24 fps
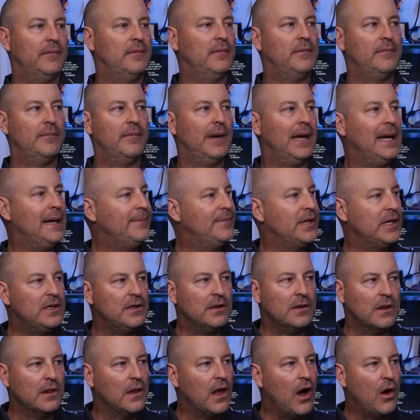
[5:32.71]

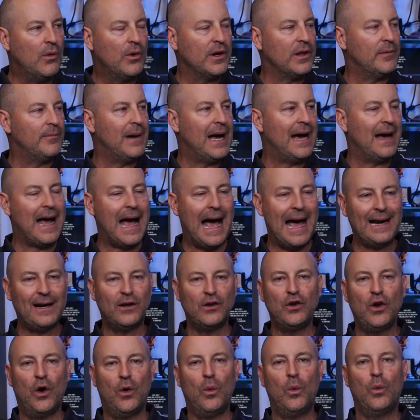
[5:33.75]
Maybe lower the mound. I
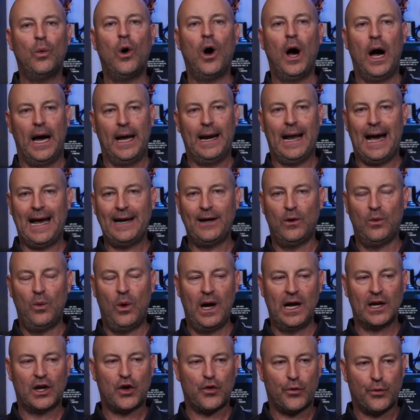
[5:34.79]
don't know what. I don't
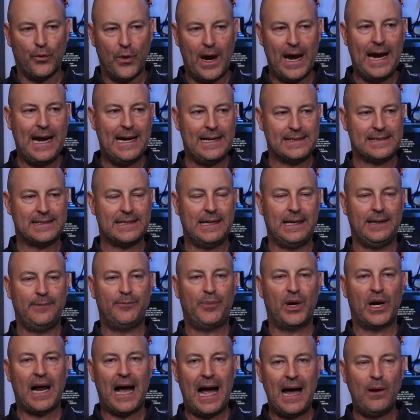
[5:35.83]
want crazy,
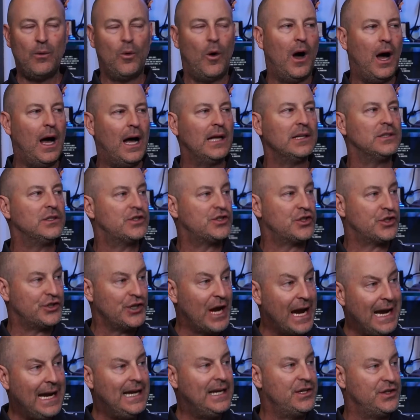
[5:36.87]
but I want
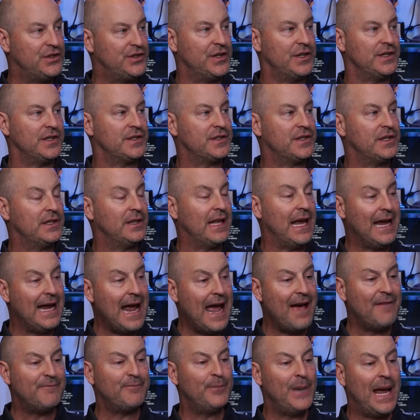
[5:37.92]
changes. They
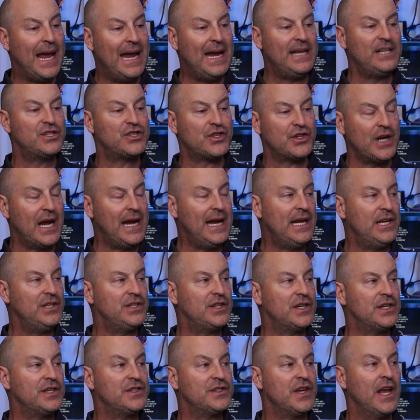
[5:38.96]
have made
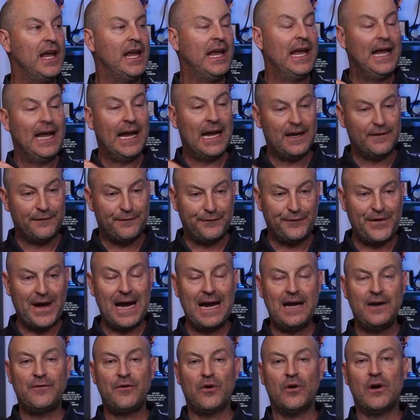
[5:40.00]
changes in
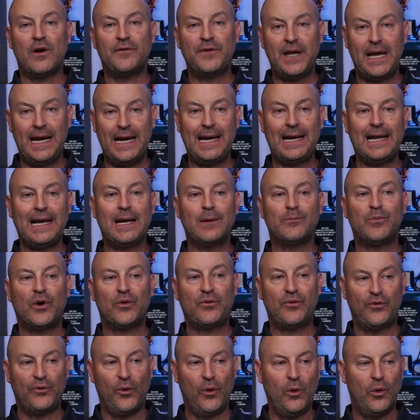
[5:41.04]
favor of hitting
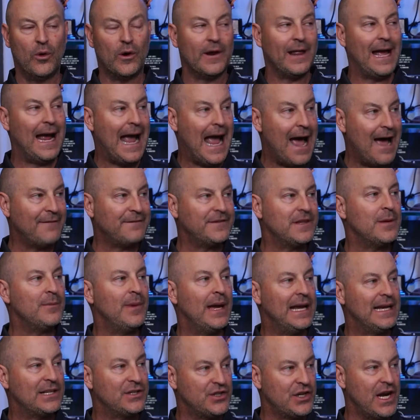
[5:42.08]
before. They have to
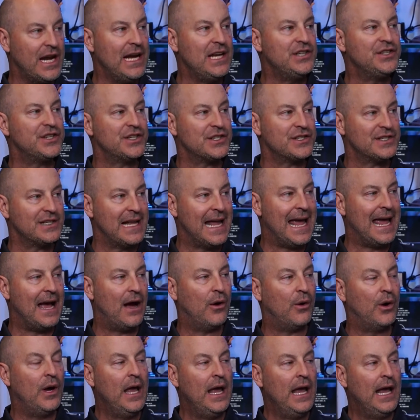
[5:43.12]
make changes
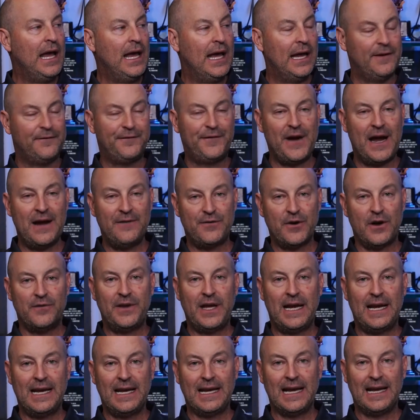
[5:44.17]
now in favor of
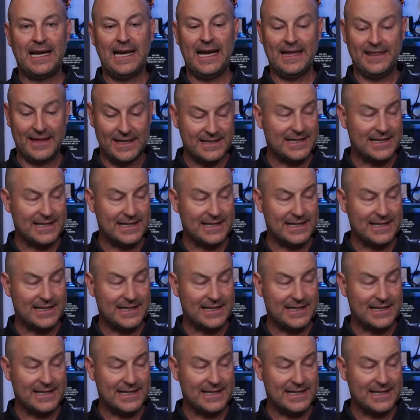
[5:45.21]
hitting again.